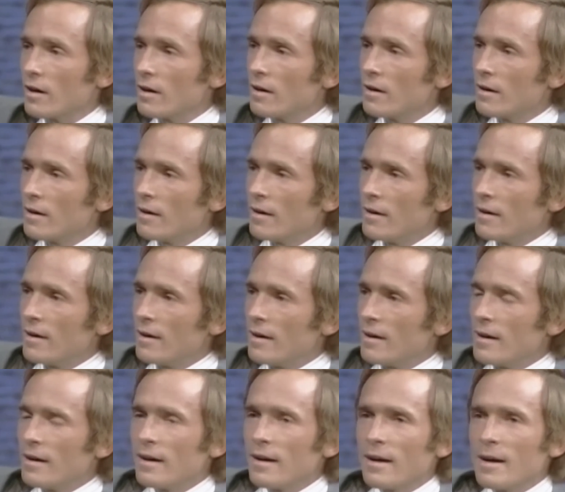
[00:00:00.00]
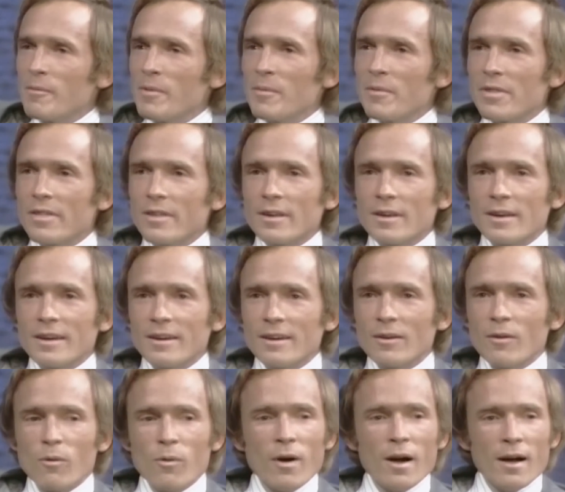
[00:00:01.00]
And I remember thinking,
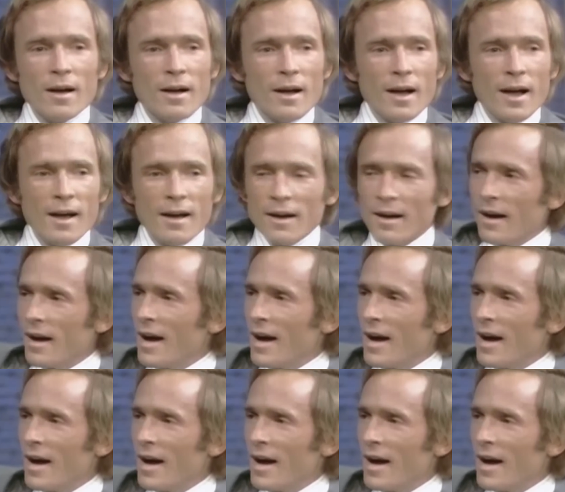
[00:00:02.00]
well, they were right.